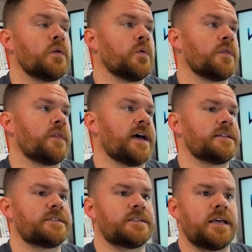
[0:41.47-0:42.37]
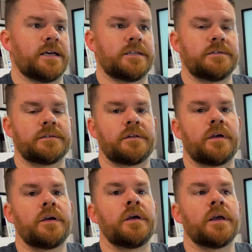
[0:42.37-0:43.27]
With that said,
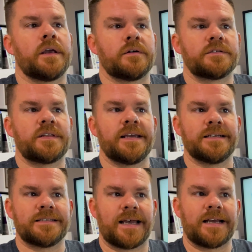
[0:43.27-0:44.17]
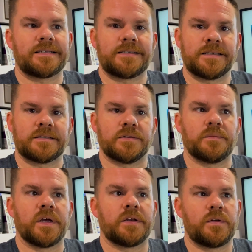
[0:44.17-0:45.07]
here's the exact
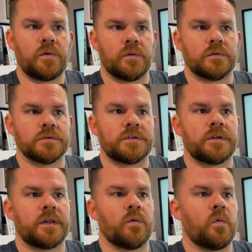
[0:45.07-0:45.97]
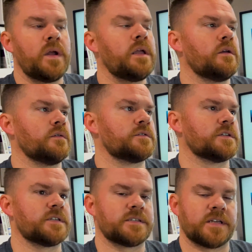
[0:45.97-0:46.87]
system and tools that we use to
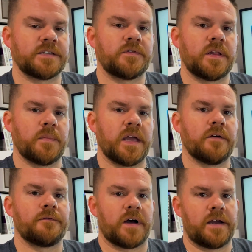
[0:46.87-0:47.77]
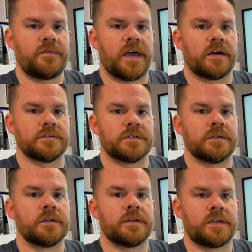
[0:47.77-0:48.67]
successfully make $5,000
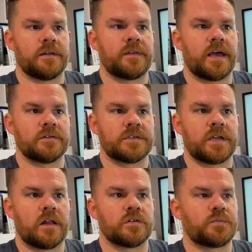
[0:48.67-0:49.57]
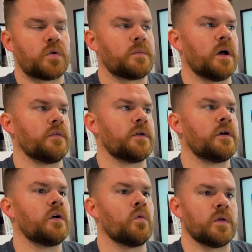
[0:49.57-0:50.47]
to $10,000 per month
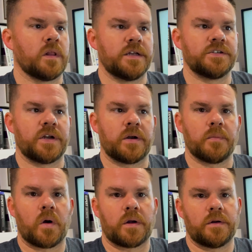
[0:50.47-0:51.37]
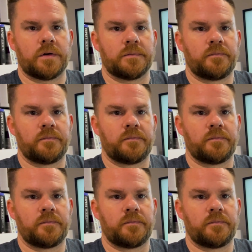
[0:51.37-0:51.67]
with Legendary Marketer.